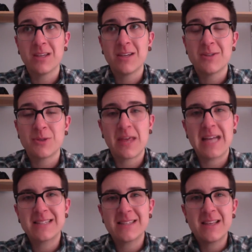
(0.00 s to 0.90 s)
So
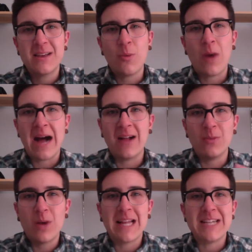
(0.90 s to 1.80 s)
that's,
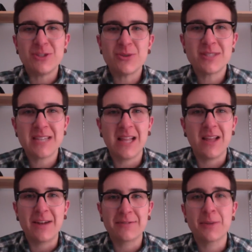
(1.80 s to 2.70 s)
while I do see a
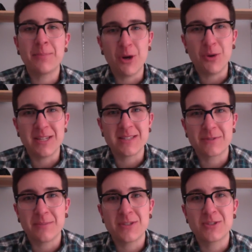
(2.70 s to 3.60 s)
lot of components
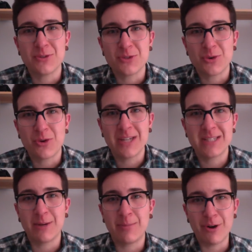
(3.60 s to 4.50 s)
from the
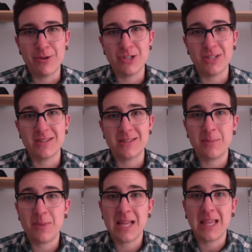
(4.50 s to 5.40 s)
solution-oriented approaches to
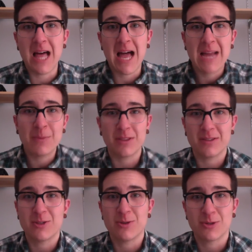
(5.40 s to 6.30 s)
be in line with a
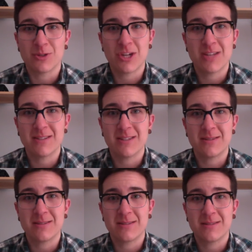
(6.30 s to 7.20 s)
social
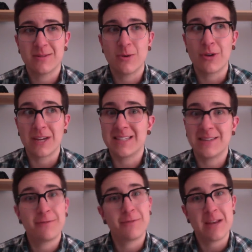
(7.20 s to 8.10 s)

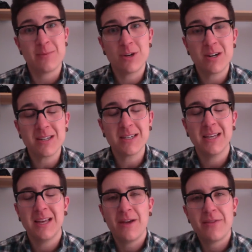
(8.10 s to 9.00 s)
justice-oriented framework,
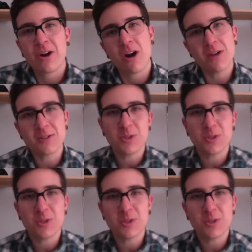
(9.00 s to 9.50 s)
there are also